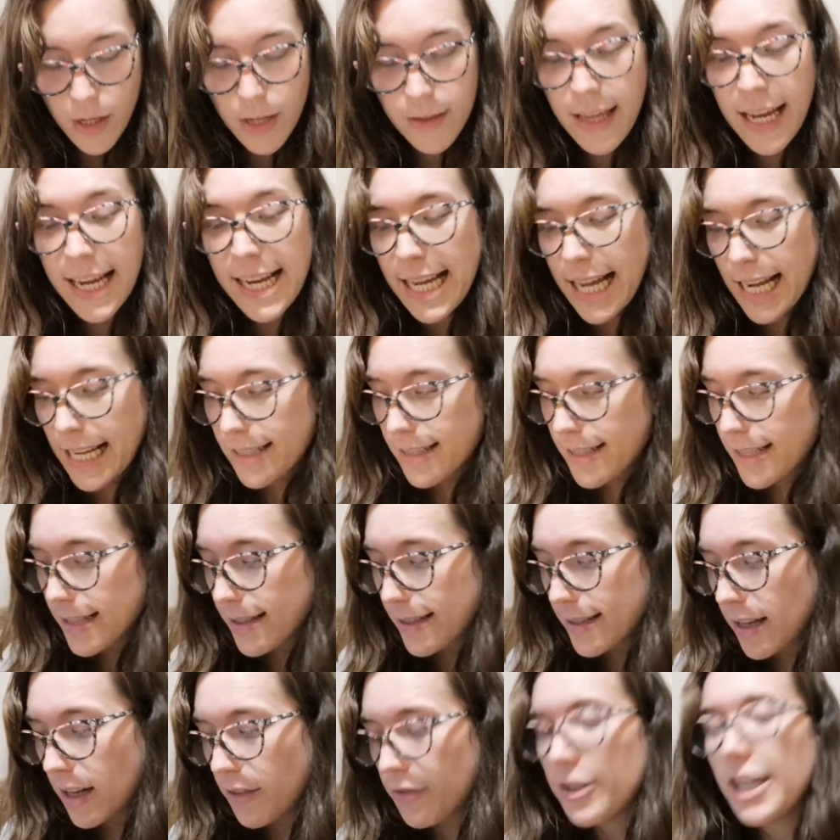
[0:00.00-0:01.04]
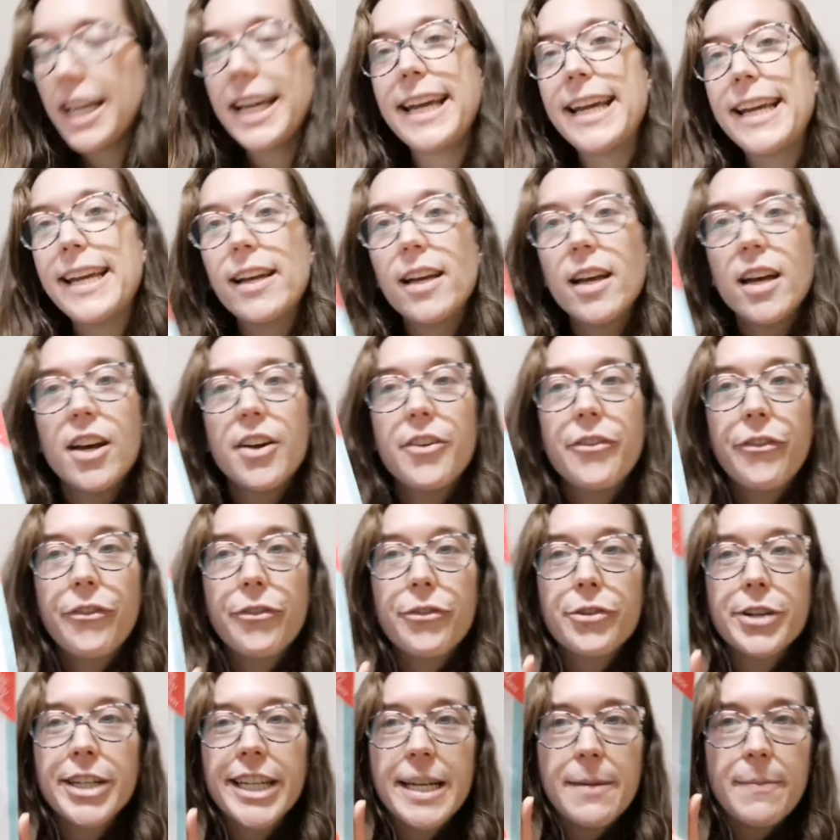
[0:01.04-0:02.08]
They had this lovely
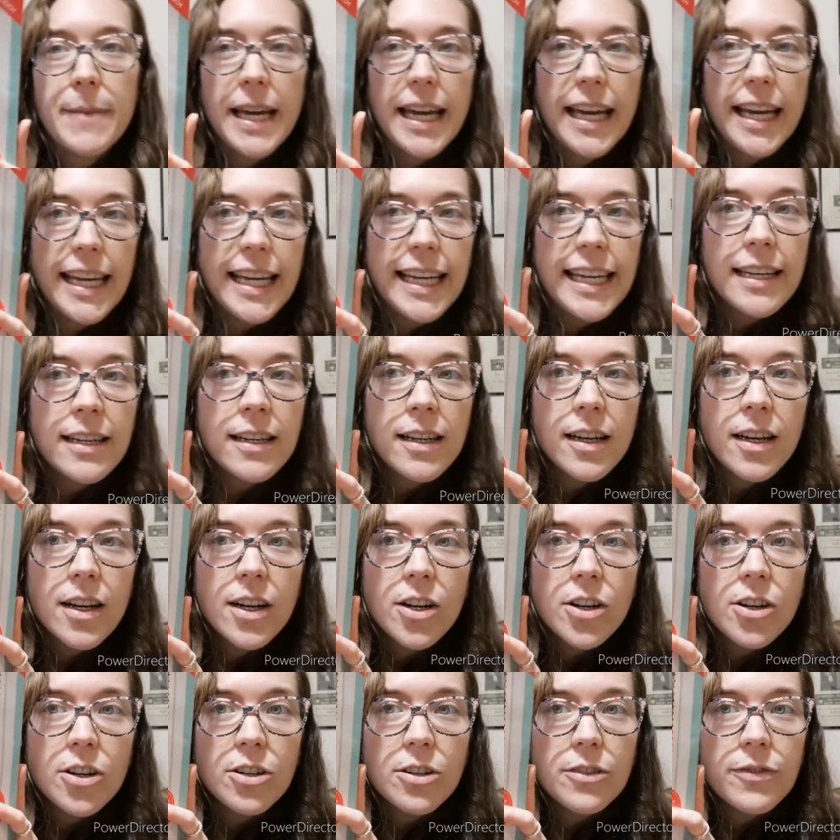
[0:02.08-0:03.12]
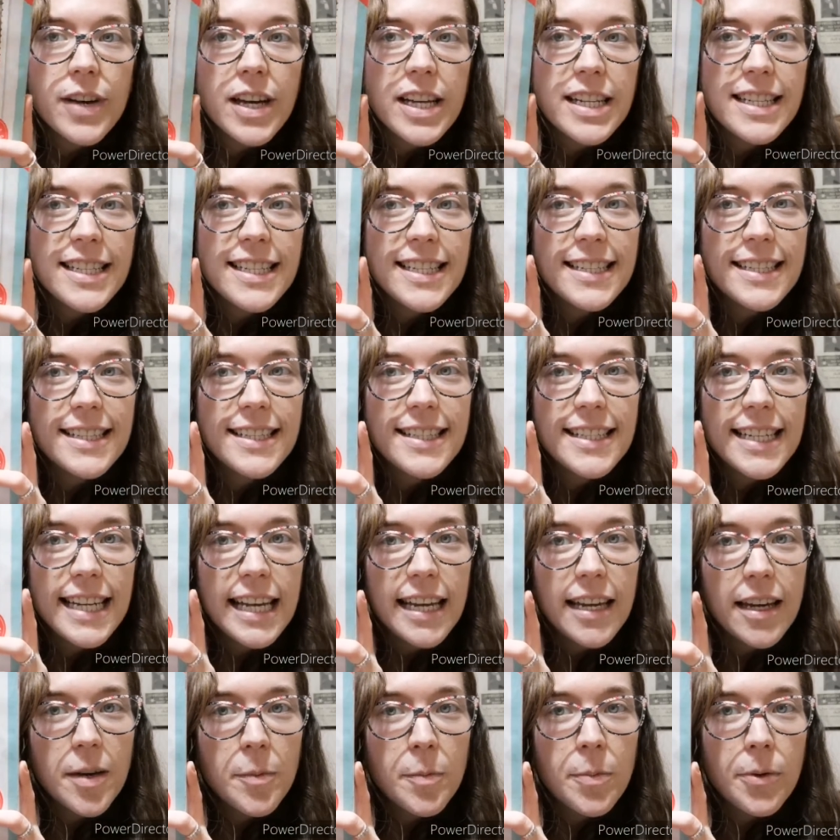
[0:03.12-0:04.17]
freebie of a
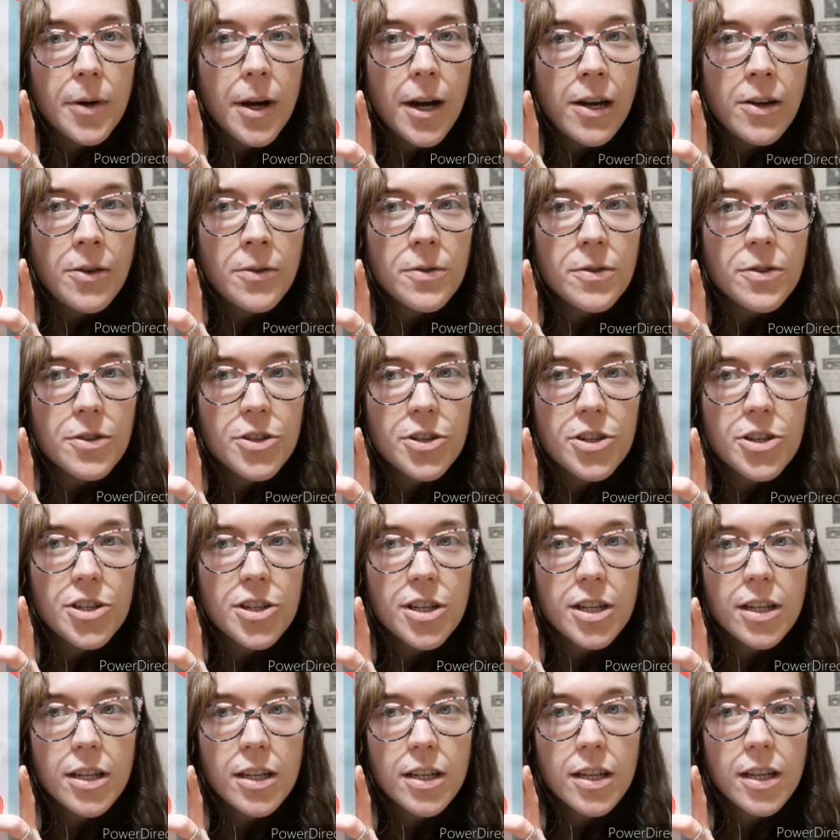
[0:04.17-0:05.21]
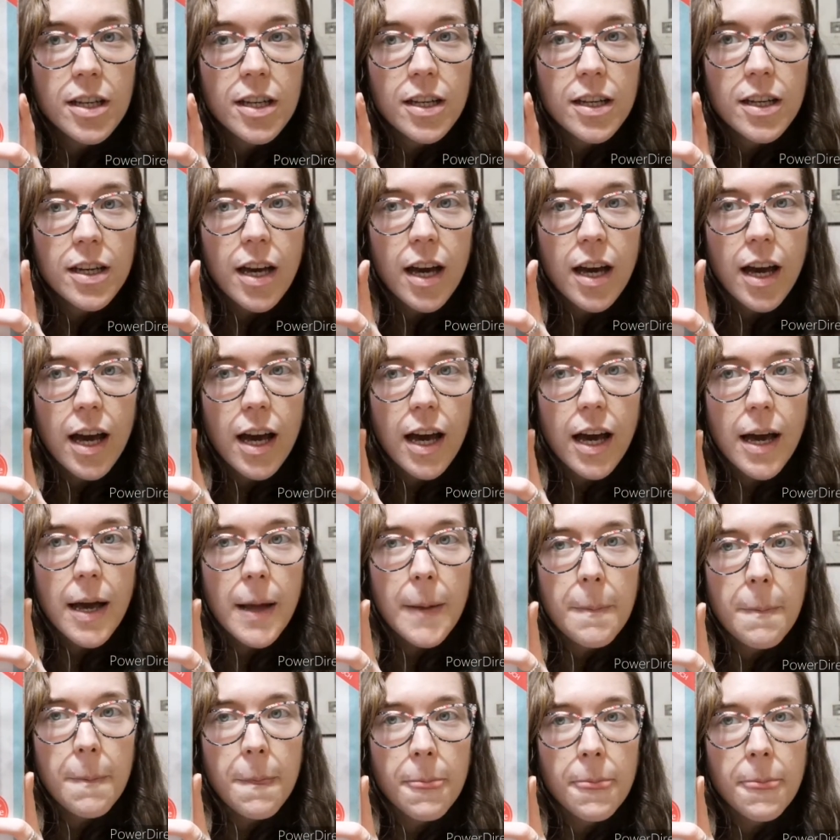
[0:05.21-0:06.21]
deer brooch. I